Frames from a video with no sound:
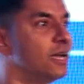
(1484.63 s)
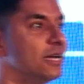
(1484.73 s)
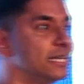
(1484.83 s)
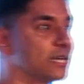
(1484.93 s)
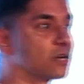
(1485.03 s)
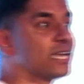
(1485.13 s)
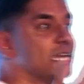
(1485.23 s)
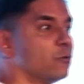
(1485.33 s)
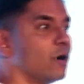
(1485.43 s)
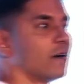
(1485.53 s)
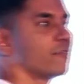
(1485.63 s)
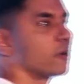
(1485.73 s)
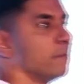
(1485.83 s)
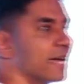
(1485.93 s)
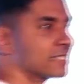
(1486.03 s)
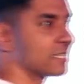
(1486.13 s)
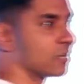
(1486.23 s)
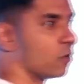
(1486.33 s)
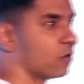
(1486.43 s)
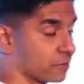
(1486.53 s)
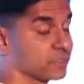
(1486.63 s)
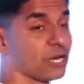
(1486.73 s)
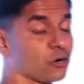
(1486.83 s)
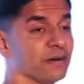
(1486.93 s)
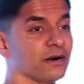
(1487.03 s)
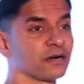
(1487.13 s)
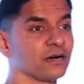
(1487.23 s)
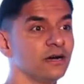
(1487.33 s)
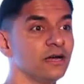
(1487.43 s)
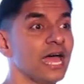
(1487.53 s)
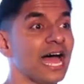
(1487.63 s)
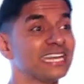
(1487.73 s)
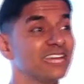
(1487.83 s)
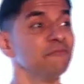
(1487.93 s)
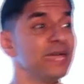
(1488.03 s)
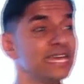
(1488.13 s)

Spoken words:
They took quinoa from Mexico, from South America, and they made it